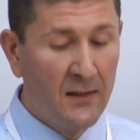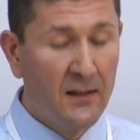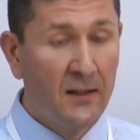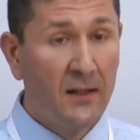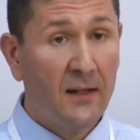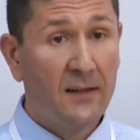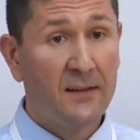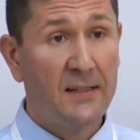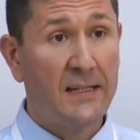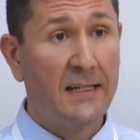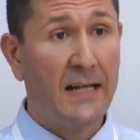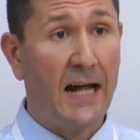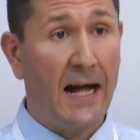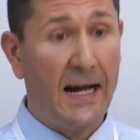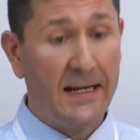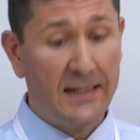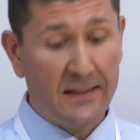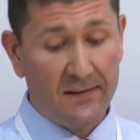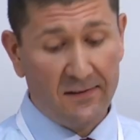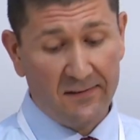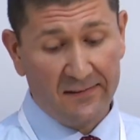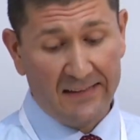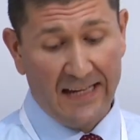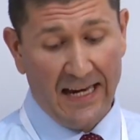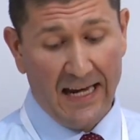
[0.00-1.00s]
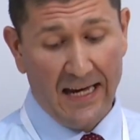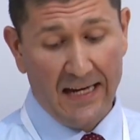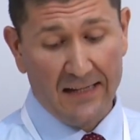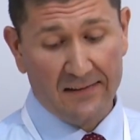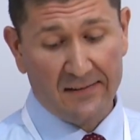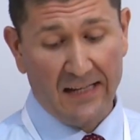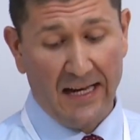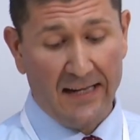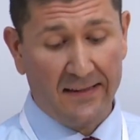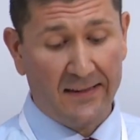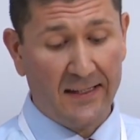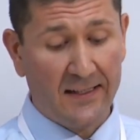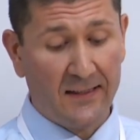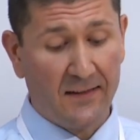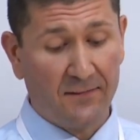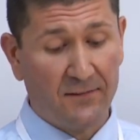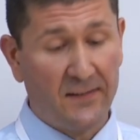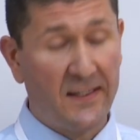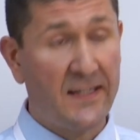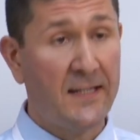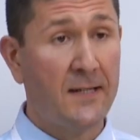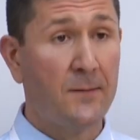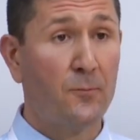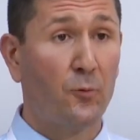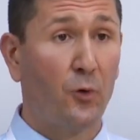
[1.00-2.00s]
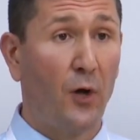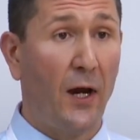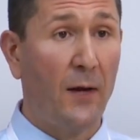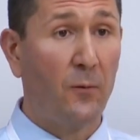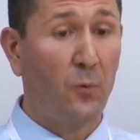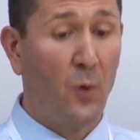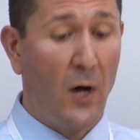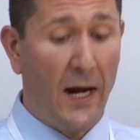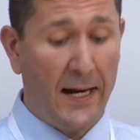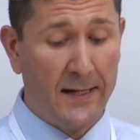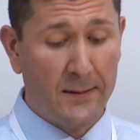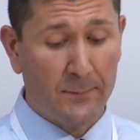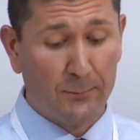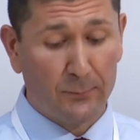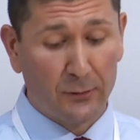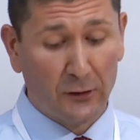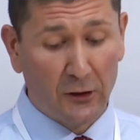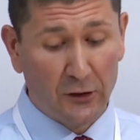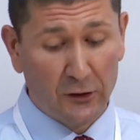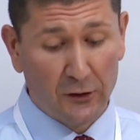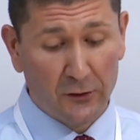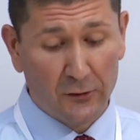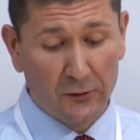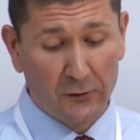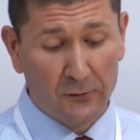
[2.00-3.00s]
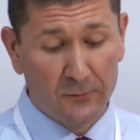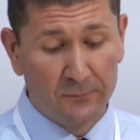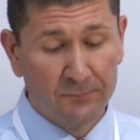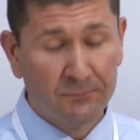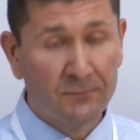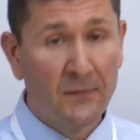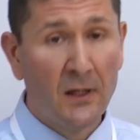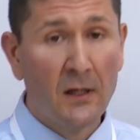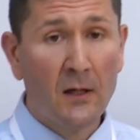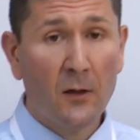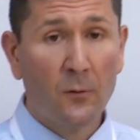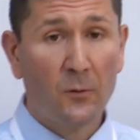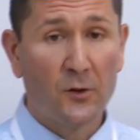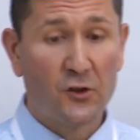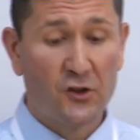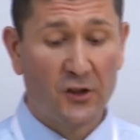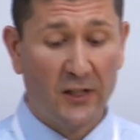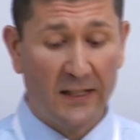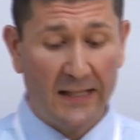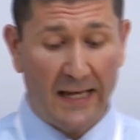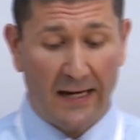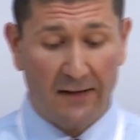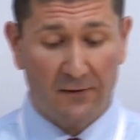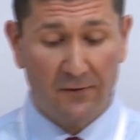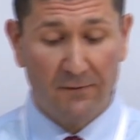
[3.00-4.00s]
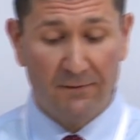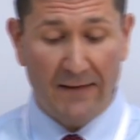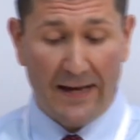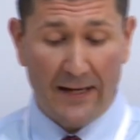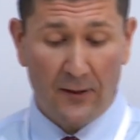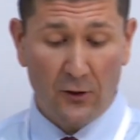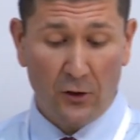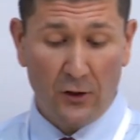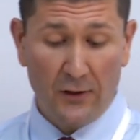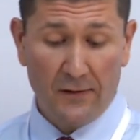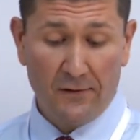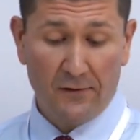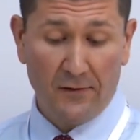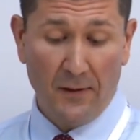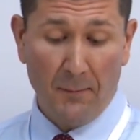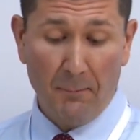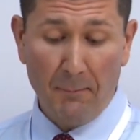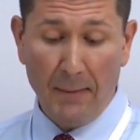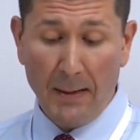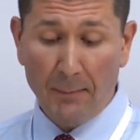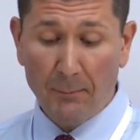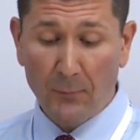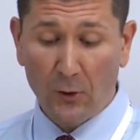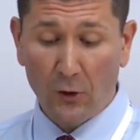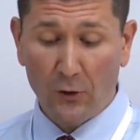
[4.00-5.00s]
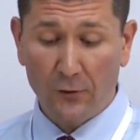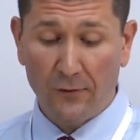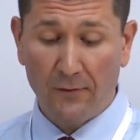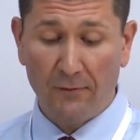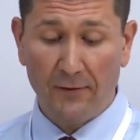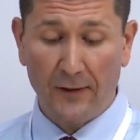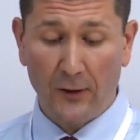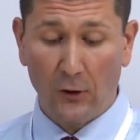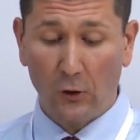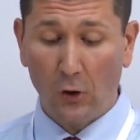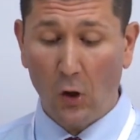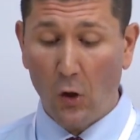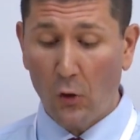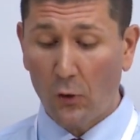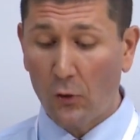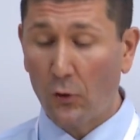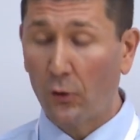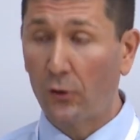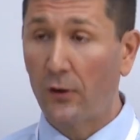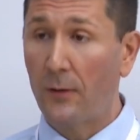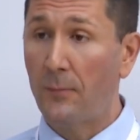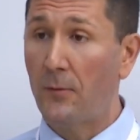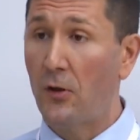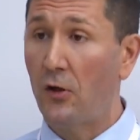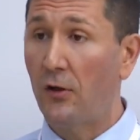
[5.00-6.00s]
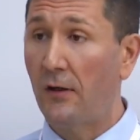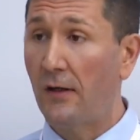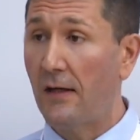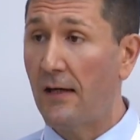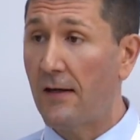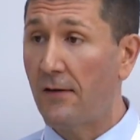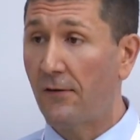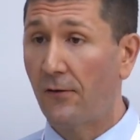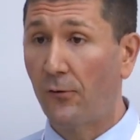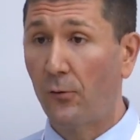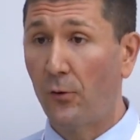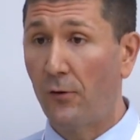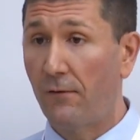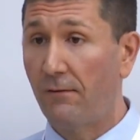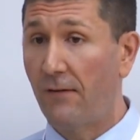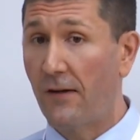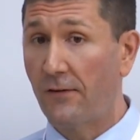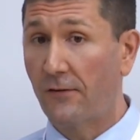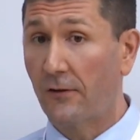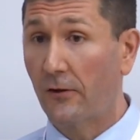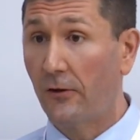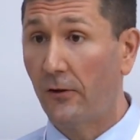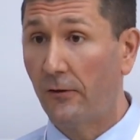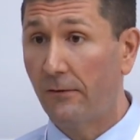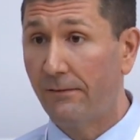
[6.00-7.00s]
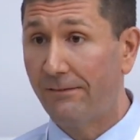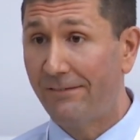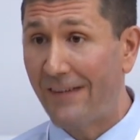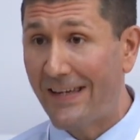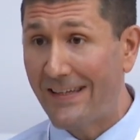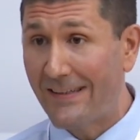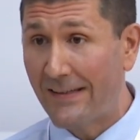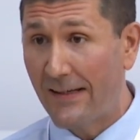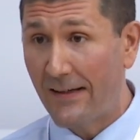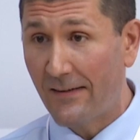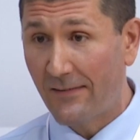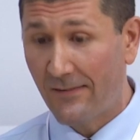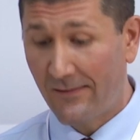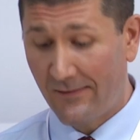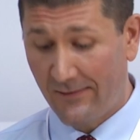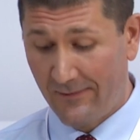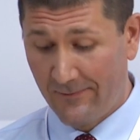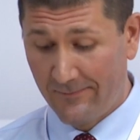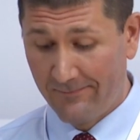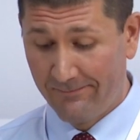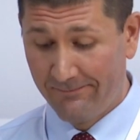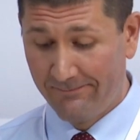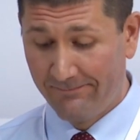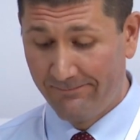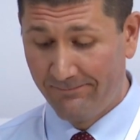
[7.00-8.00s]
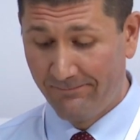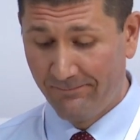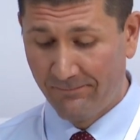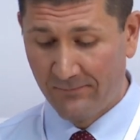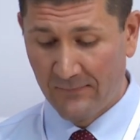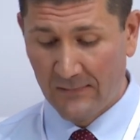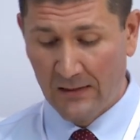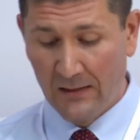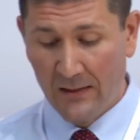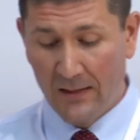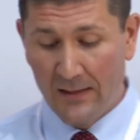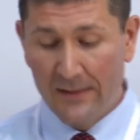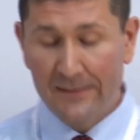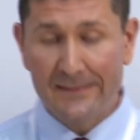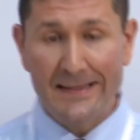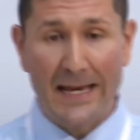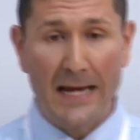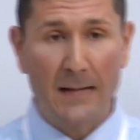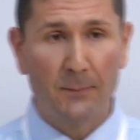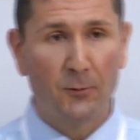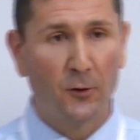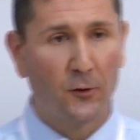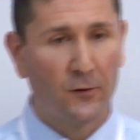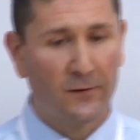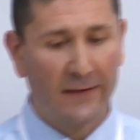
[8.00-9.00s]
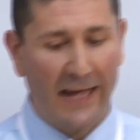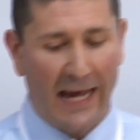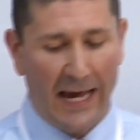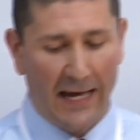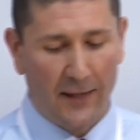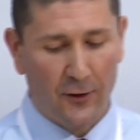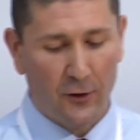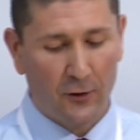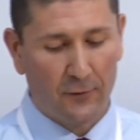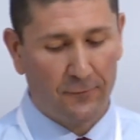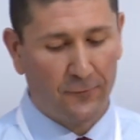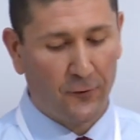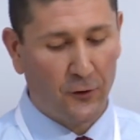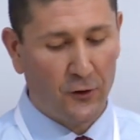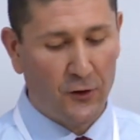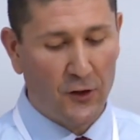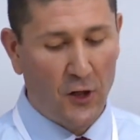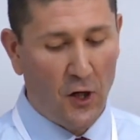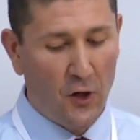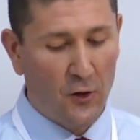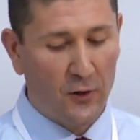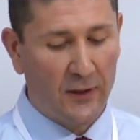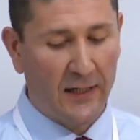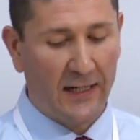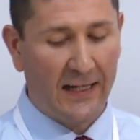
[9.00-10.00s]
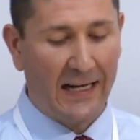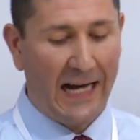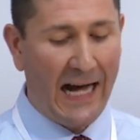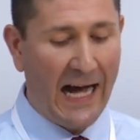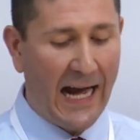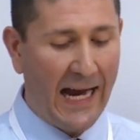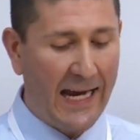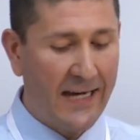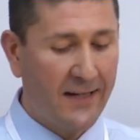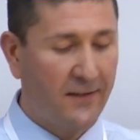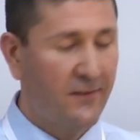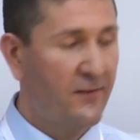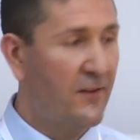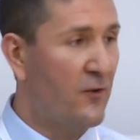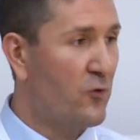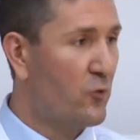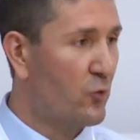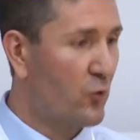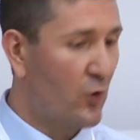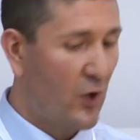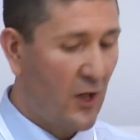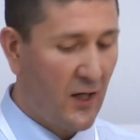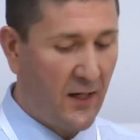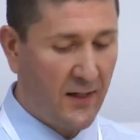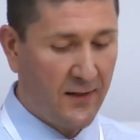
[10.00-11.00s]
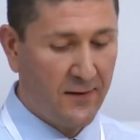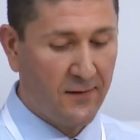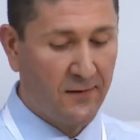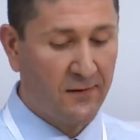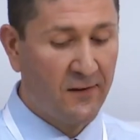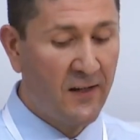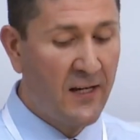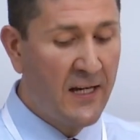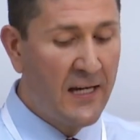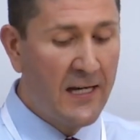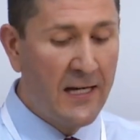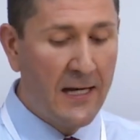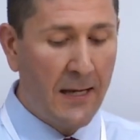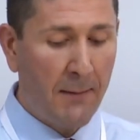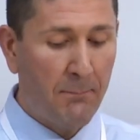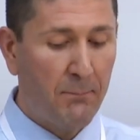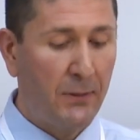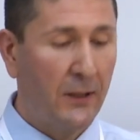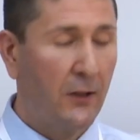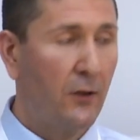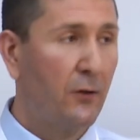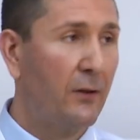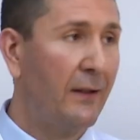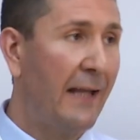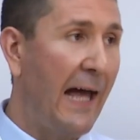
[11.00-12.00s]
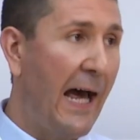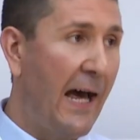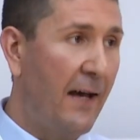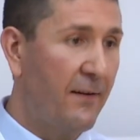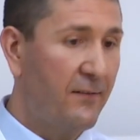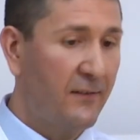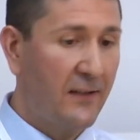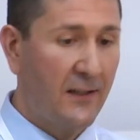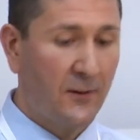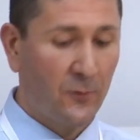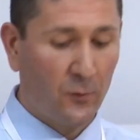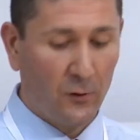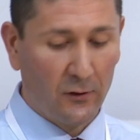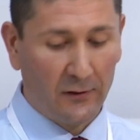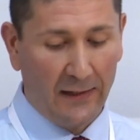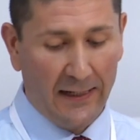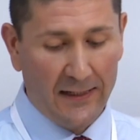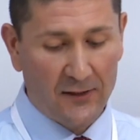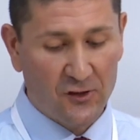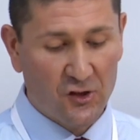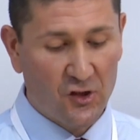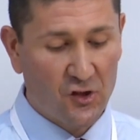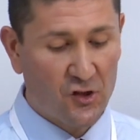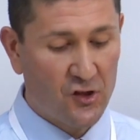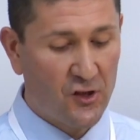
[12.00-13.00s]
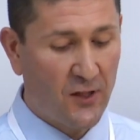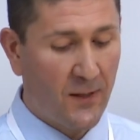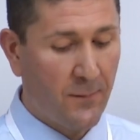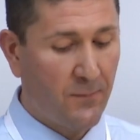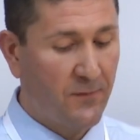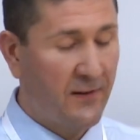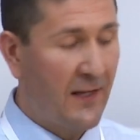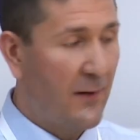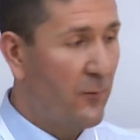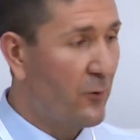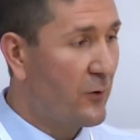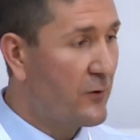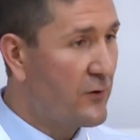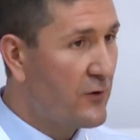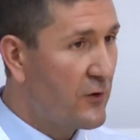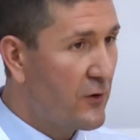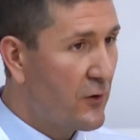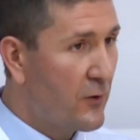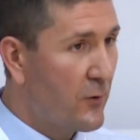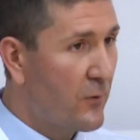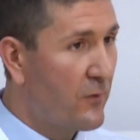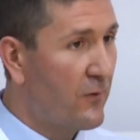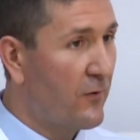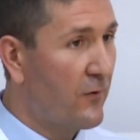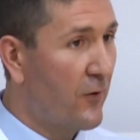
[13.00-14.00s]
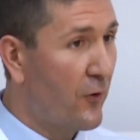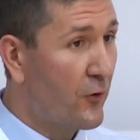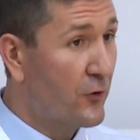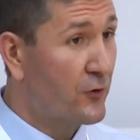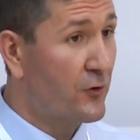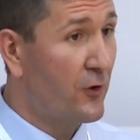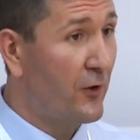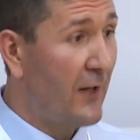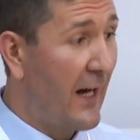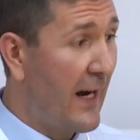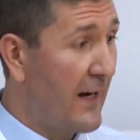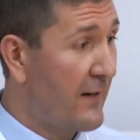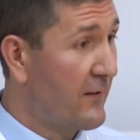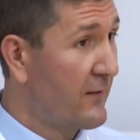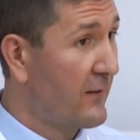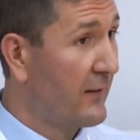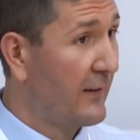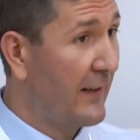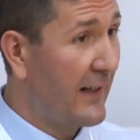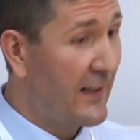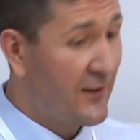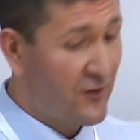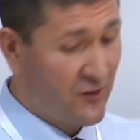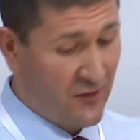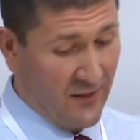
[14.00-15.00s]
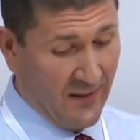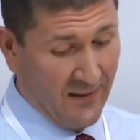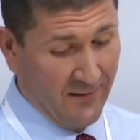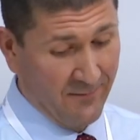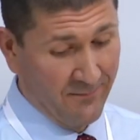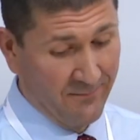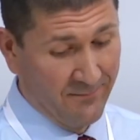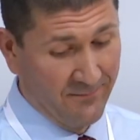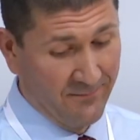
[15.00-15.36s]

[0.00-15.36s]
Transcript: In the United States, I think of Team Red, White, and Blue, which connects veterans to members of their local communities through physical fitness. Neighbors gather for yoga, hikes, and runs, and build lasting relationships that reduce social isolation.